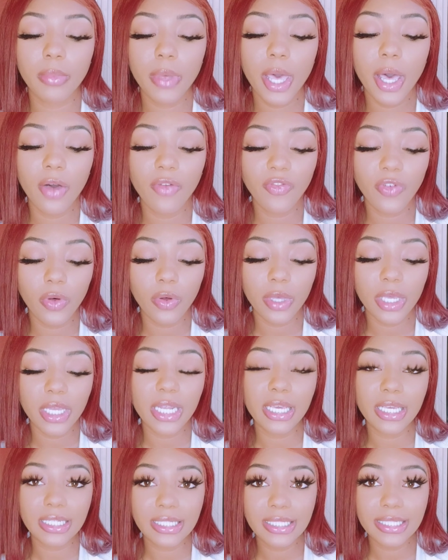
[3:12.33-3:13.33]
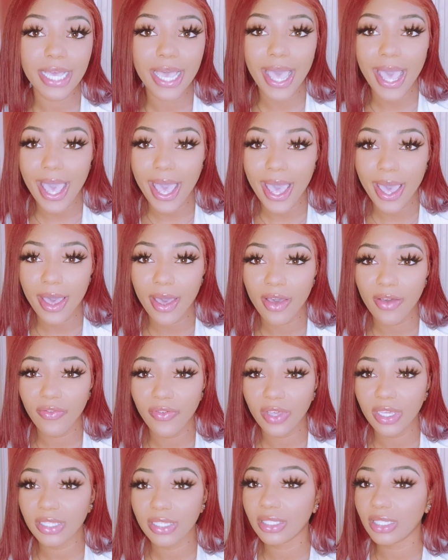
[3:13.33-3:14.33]
helpful it is to
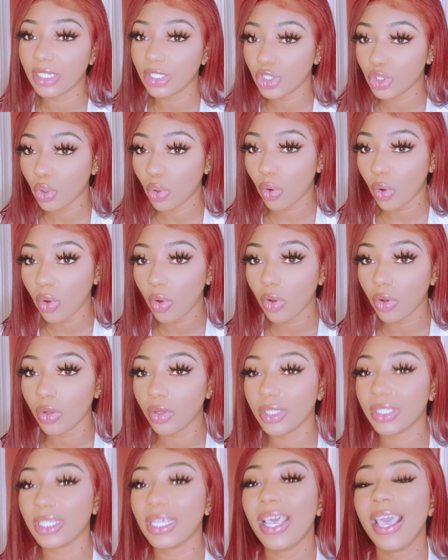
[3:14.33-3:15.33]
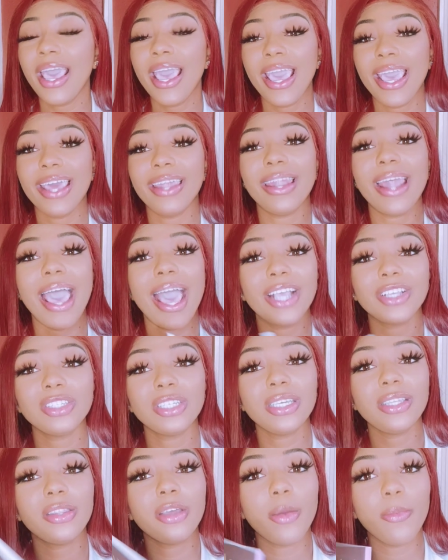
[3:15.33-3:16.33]
have essential oils, and
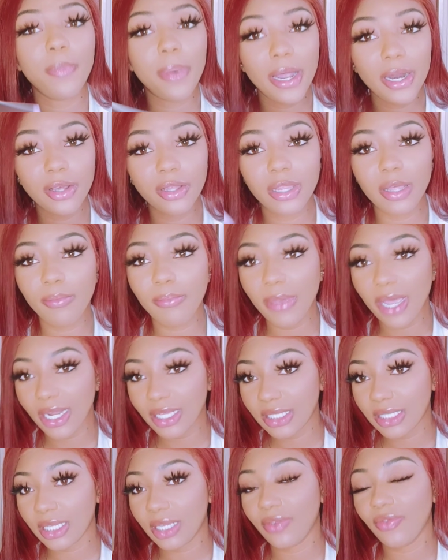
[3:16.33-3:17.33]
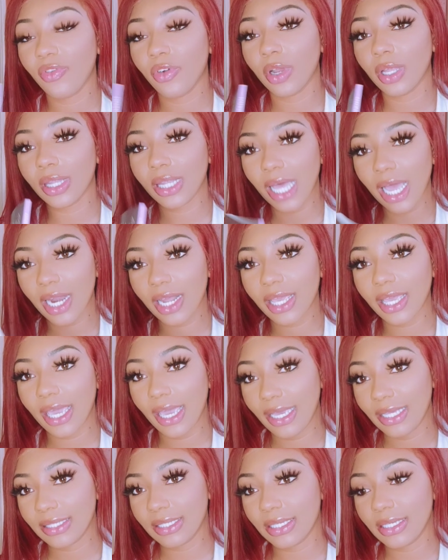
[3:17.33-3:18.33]
actually they're better than medicine for a lot of
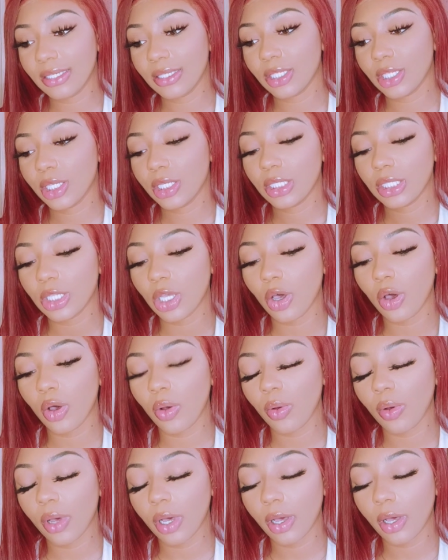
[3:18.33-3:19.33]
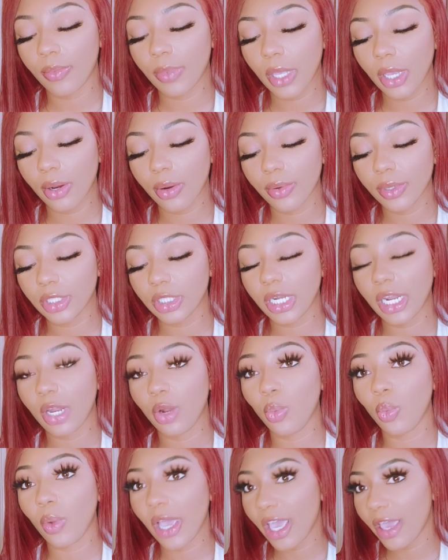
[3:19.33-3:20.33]
cases. So they
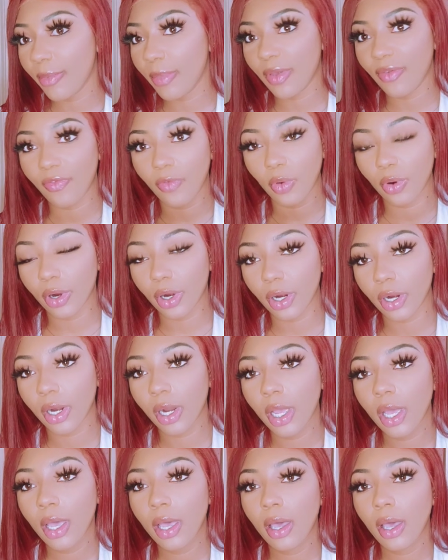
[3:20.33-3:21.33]
originated way before